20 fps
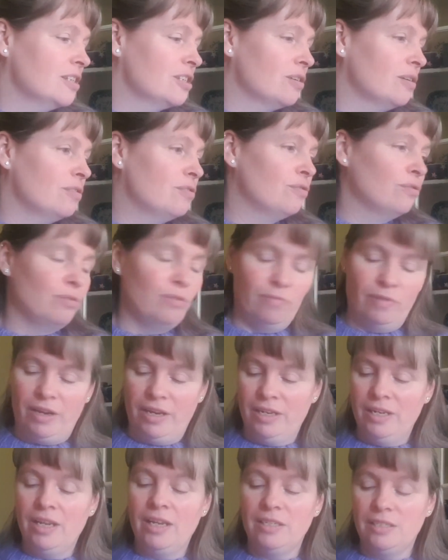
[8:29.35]
So I thought,
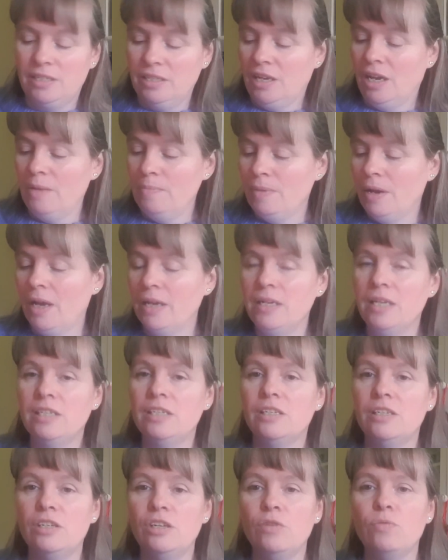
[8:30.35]
right, it's time I
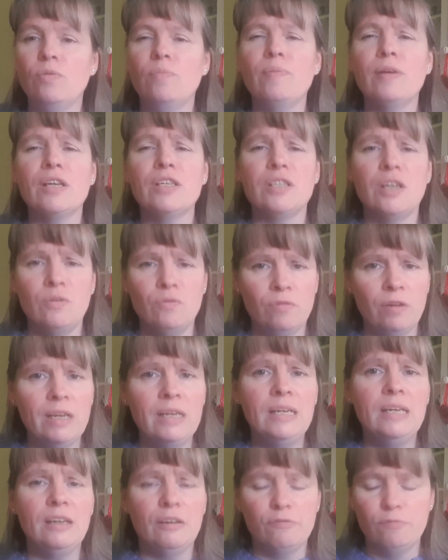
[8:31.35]
knitted a new one because I
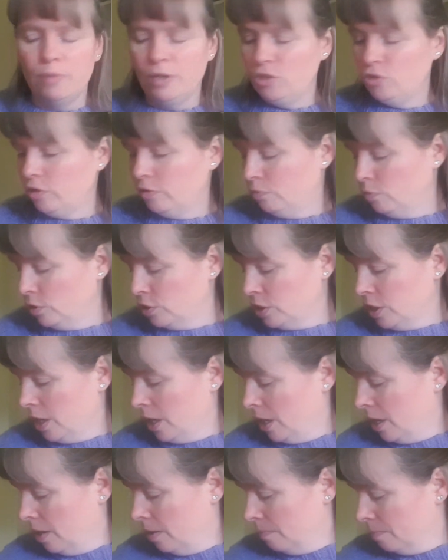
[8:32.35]
really love my Driftwood.
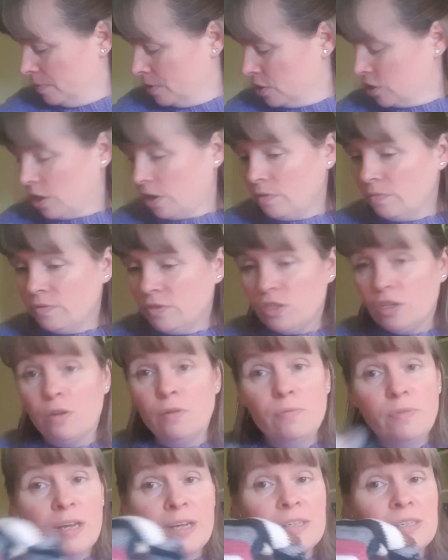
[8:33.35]
So
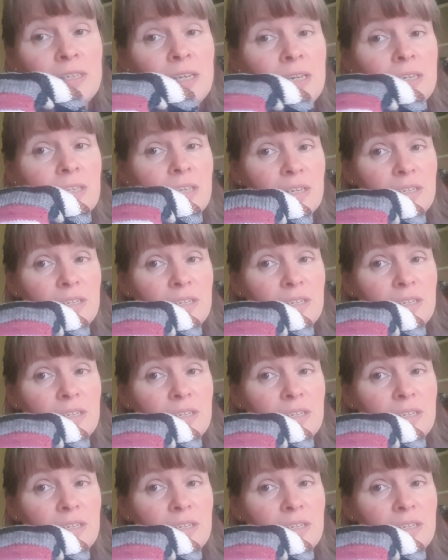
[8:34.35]
that's it.